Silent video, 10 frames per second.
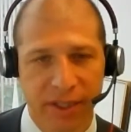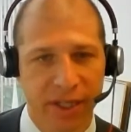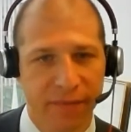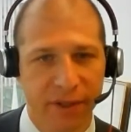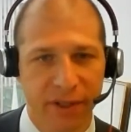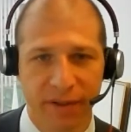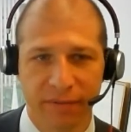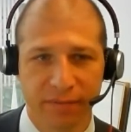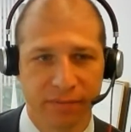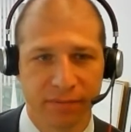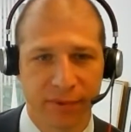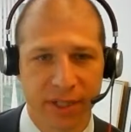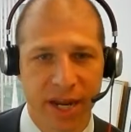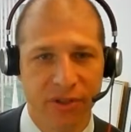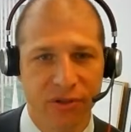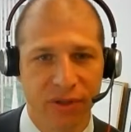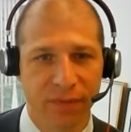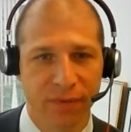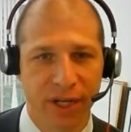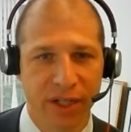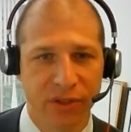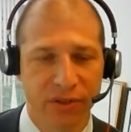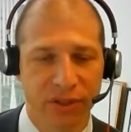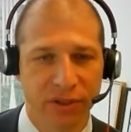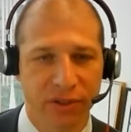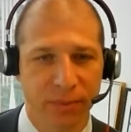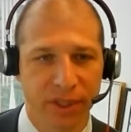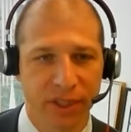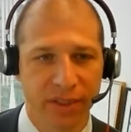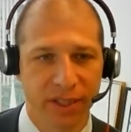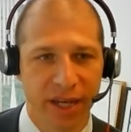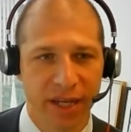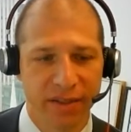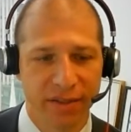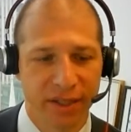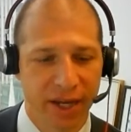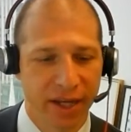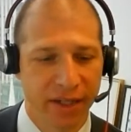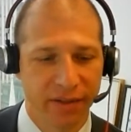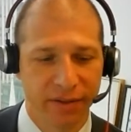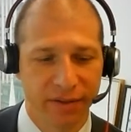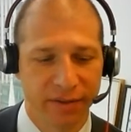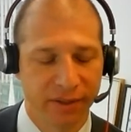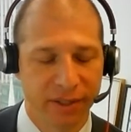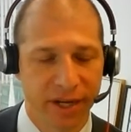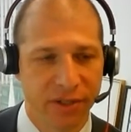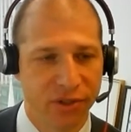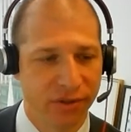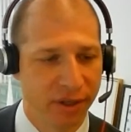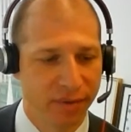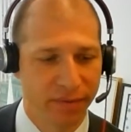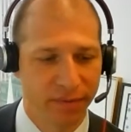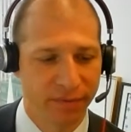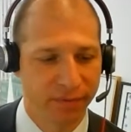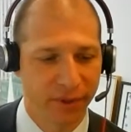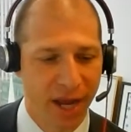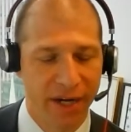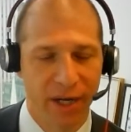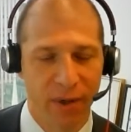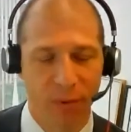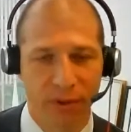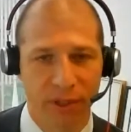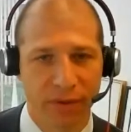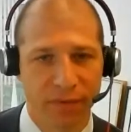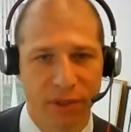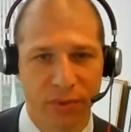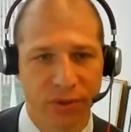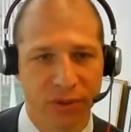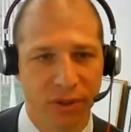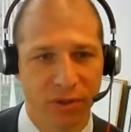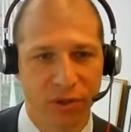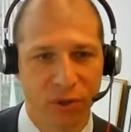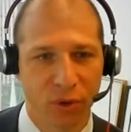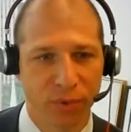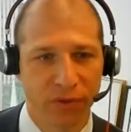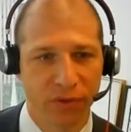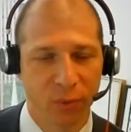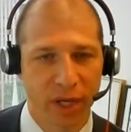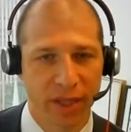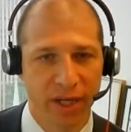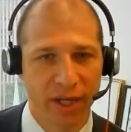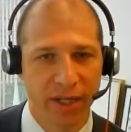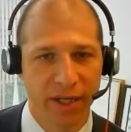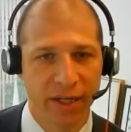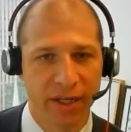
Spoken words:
given the nature of the financial system these days and the nature of high net worth individuals and large corporates, the way they